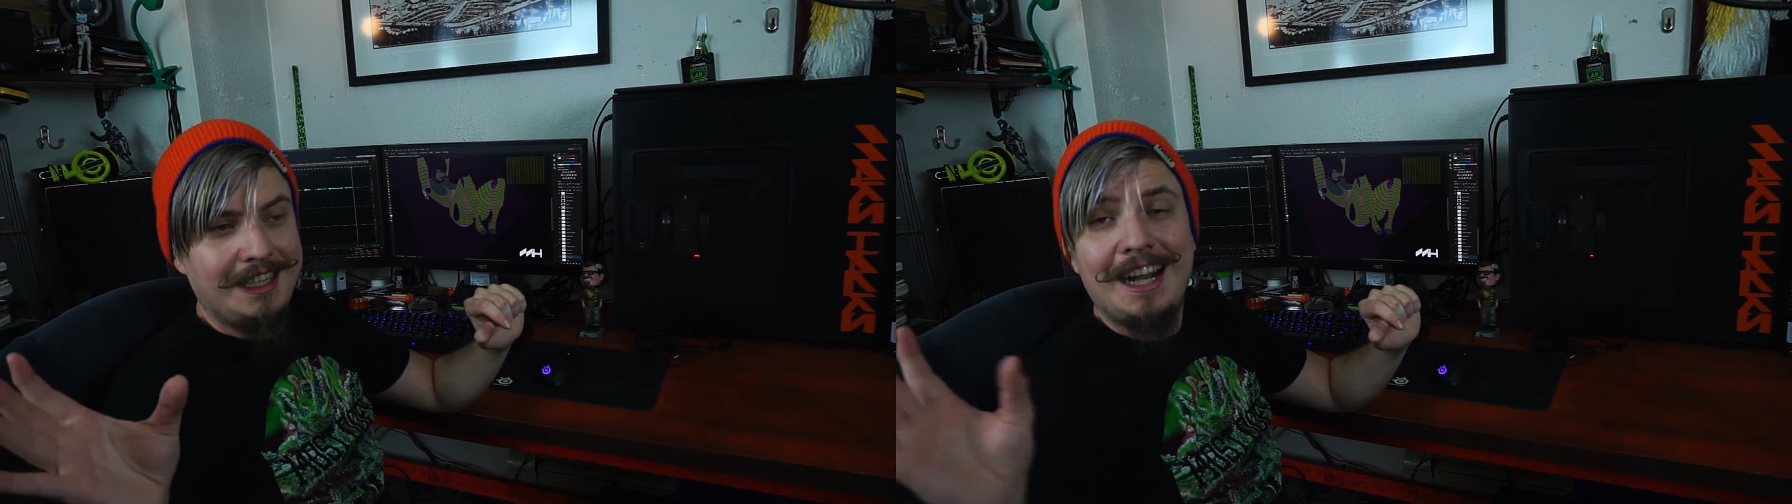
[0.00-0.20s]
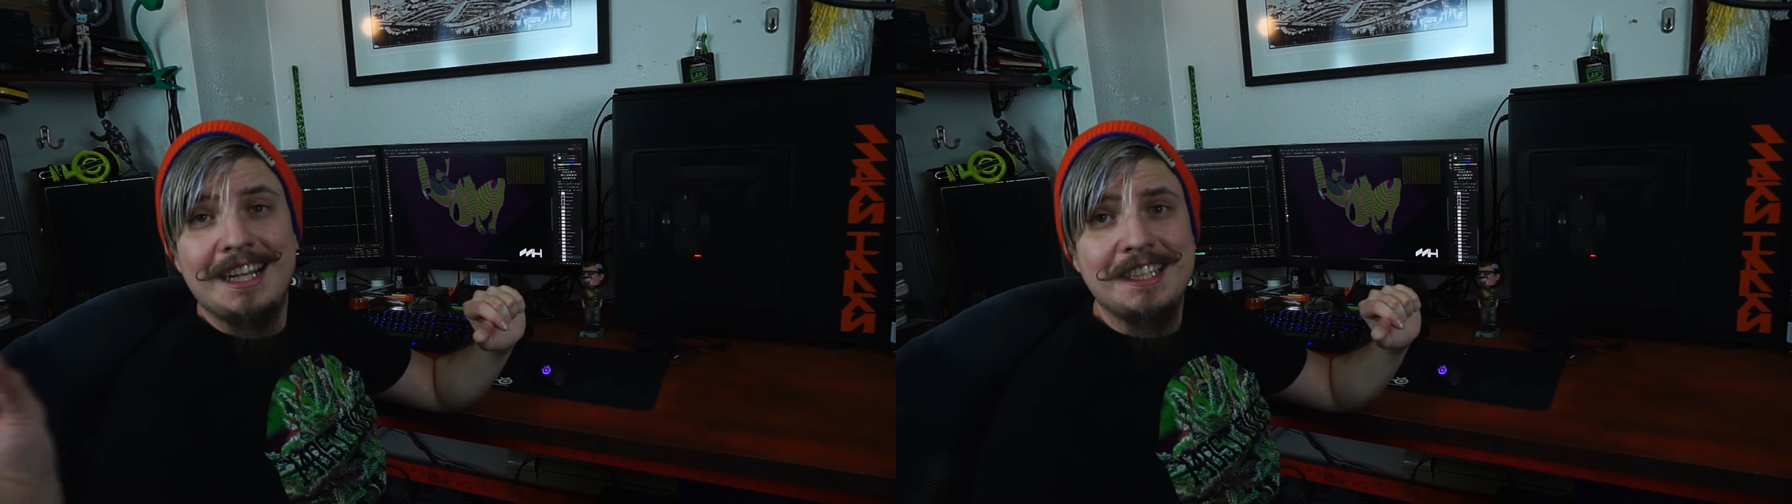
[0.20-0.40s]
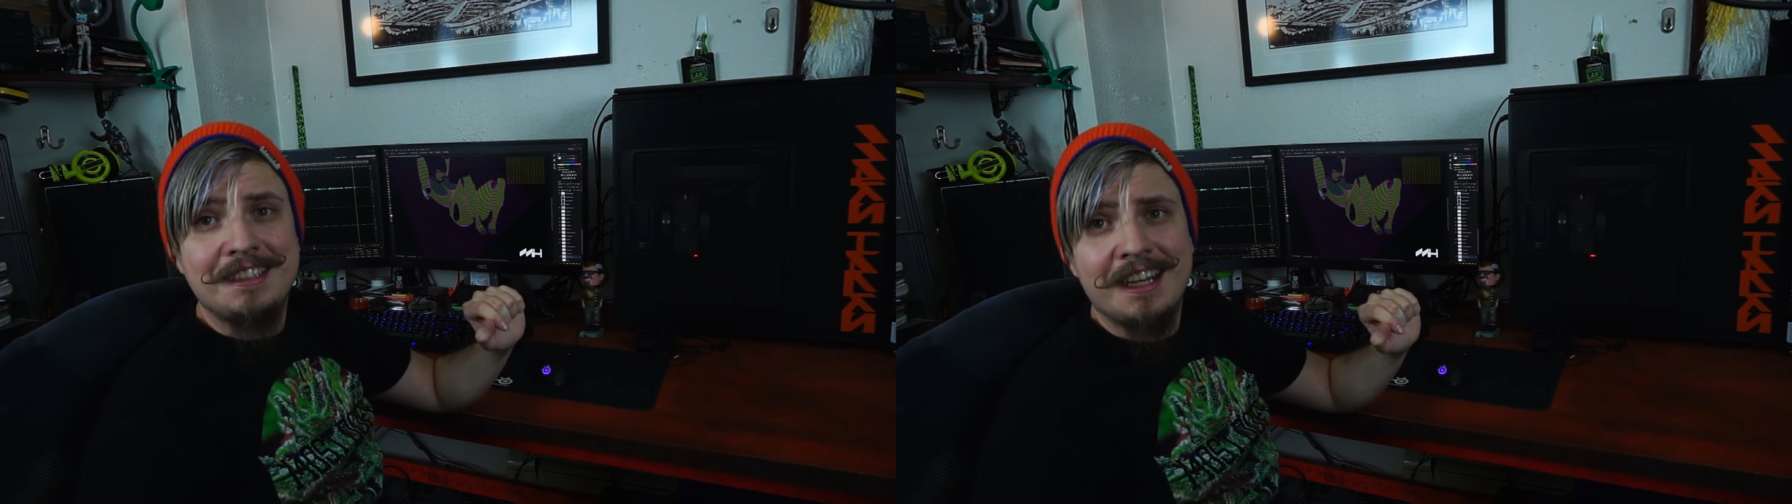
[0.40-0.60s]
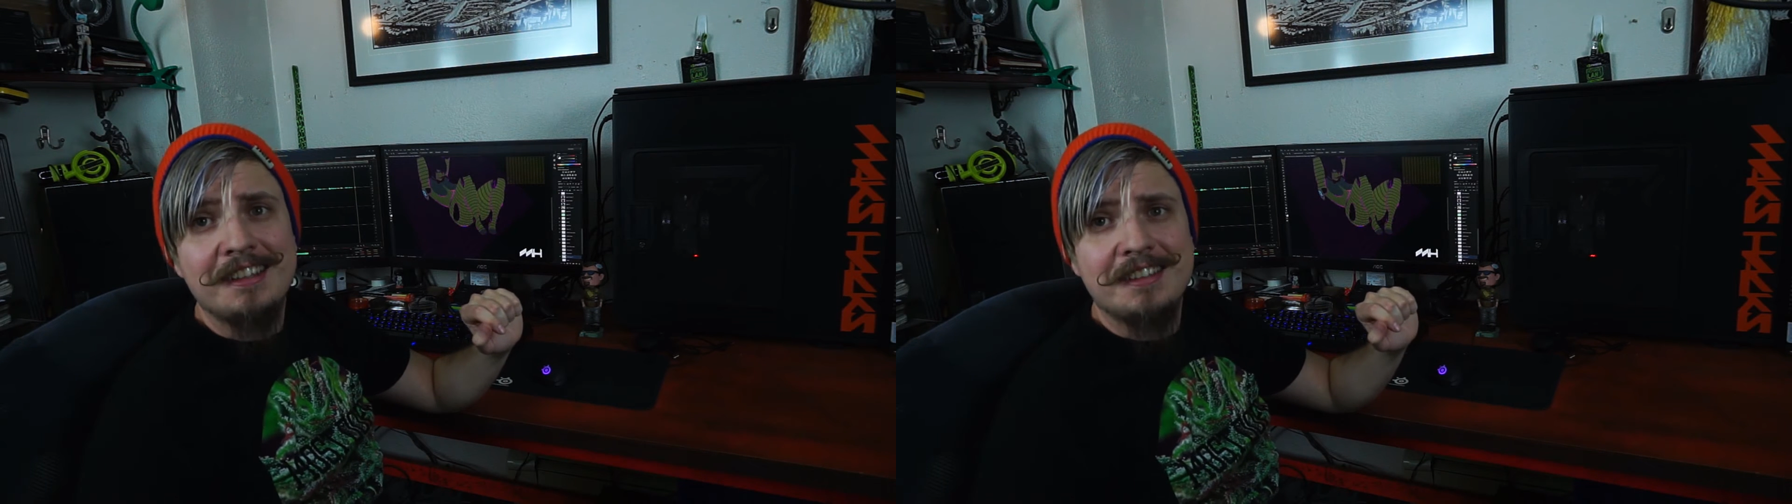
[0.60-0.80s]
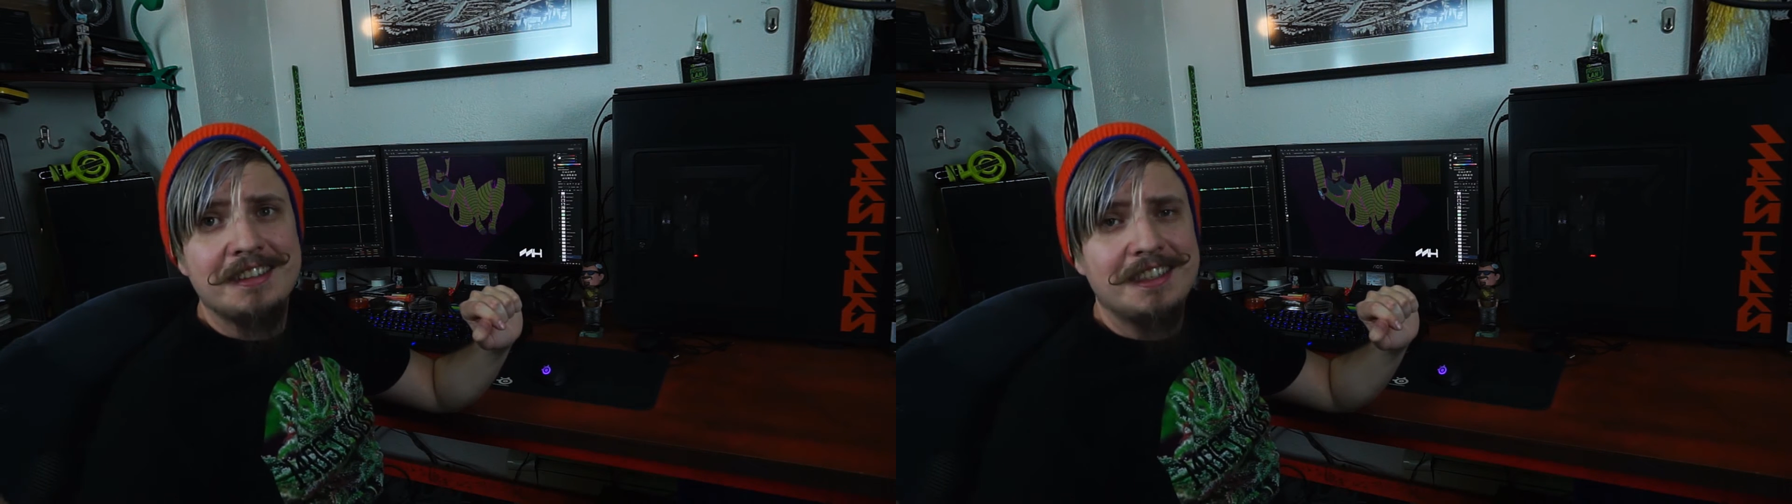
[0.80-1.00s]
I
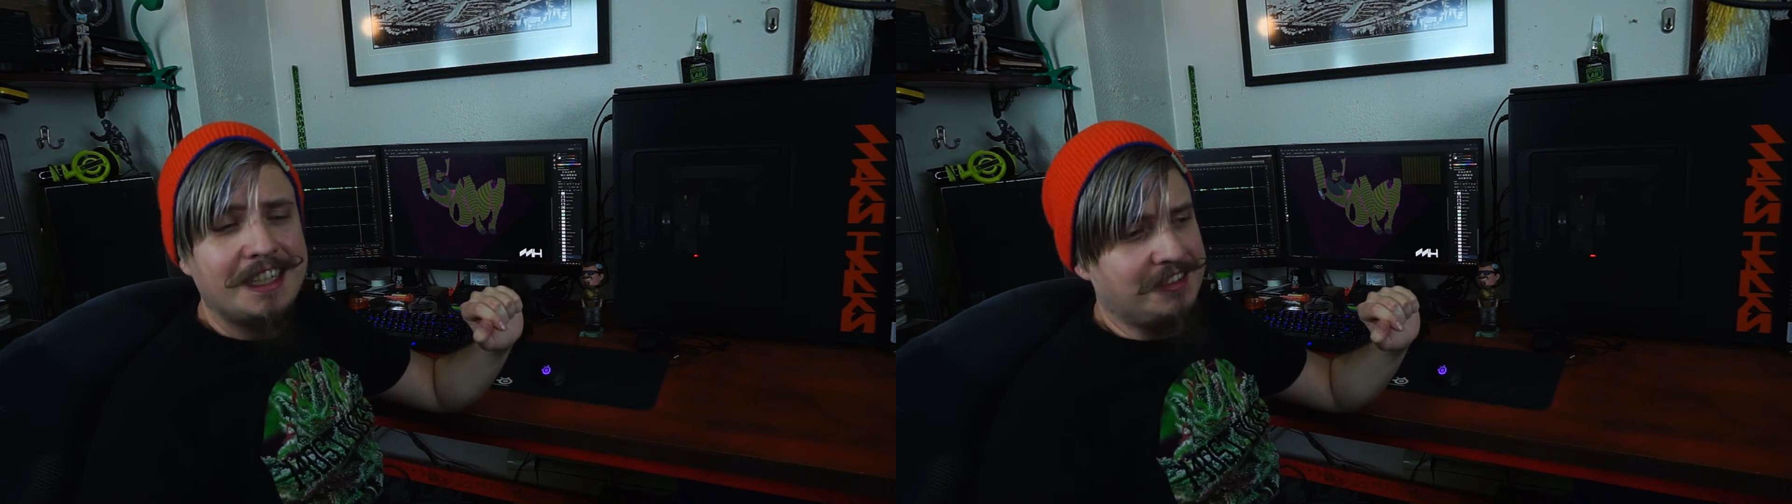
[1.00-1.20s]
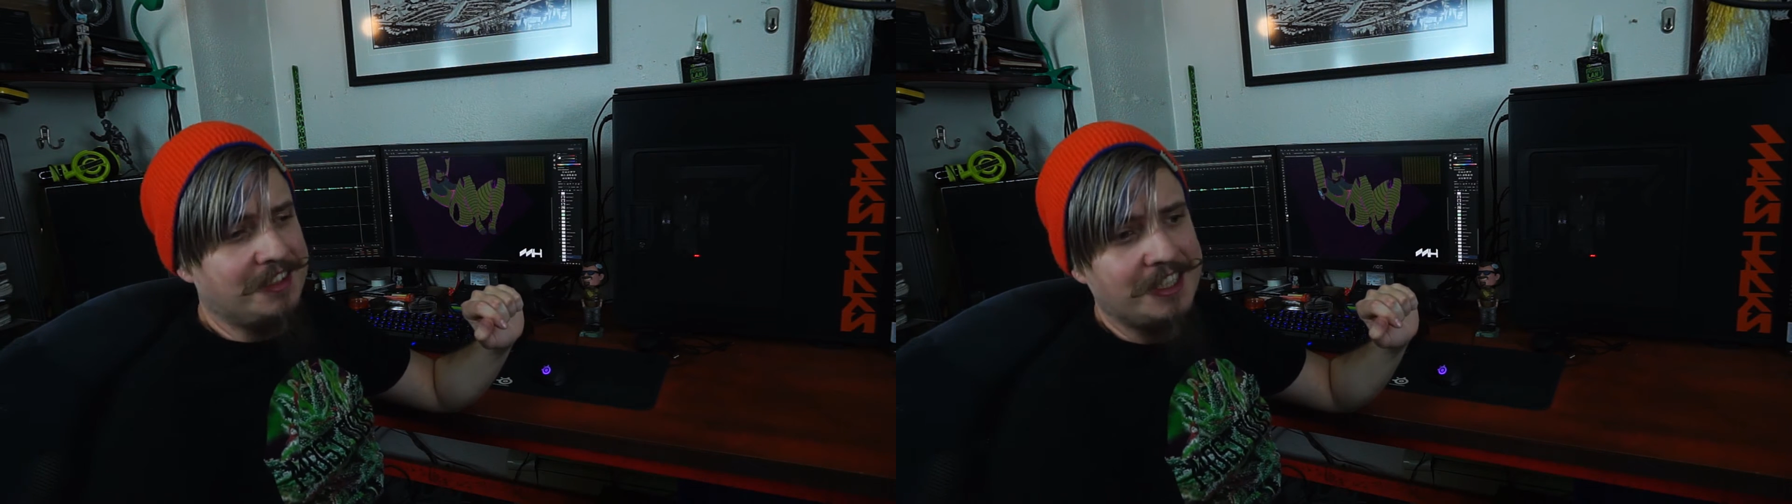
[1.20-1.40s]
detest, as they